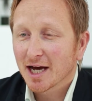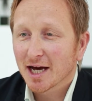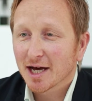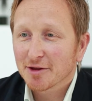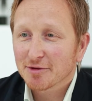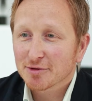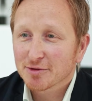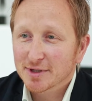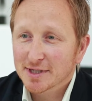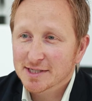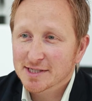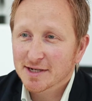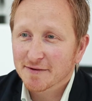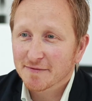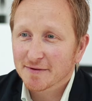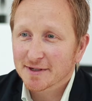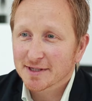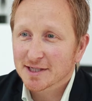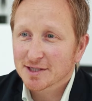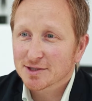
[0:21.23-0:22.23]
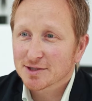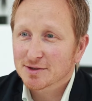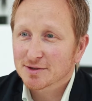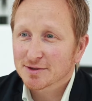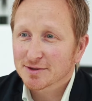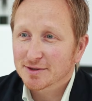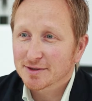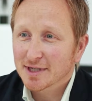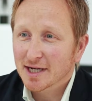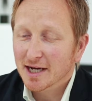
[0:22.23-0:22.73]
through these different
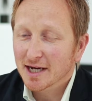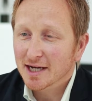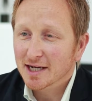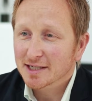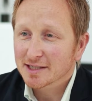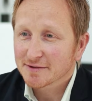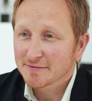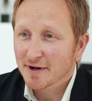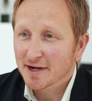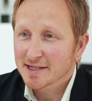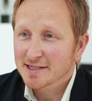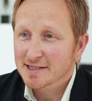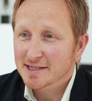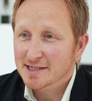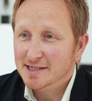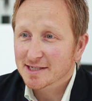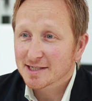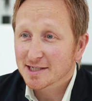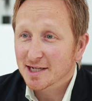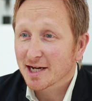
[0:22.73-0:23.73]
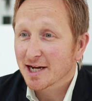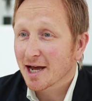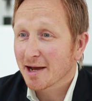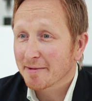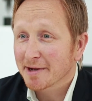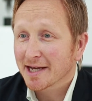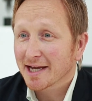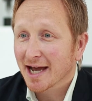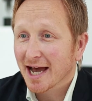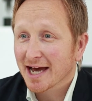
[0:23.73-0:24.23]
digital devices and
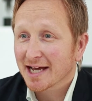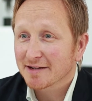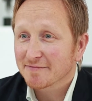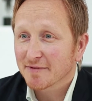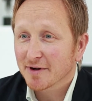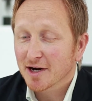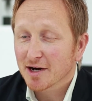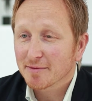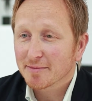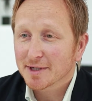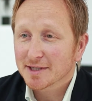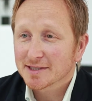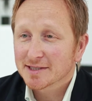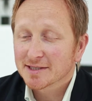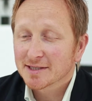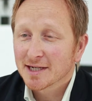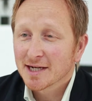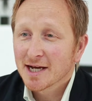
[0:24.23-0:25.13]
dynamic ad environments.